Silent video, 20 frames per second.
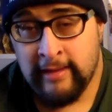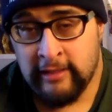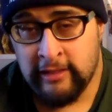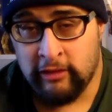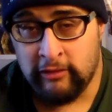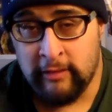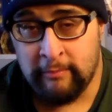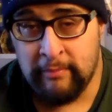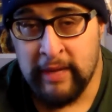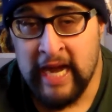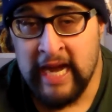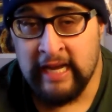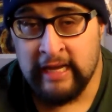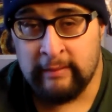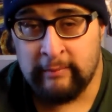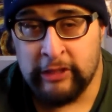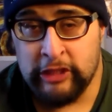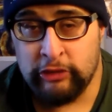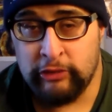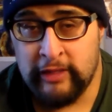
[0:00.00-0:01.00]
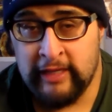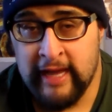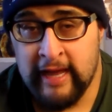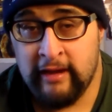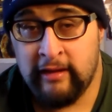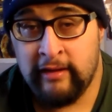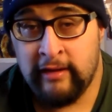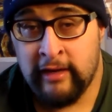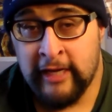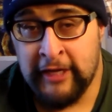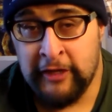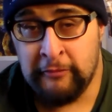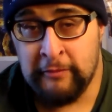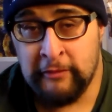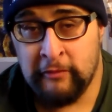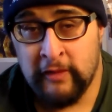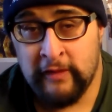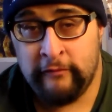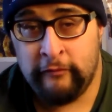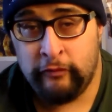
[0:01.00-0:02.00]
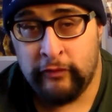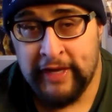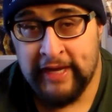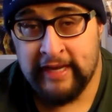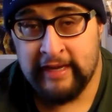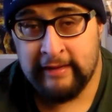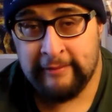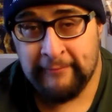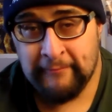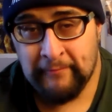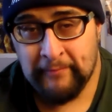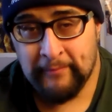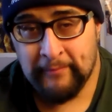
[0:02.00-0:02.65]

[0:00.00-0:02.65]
So combine them two together, Humanoid Freak.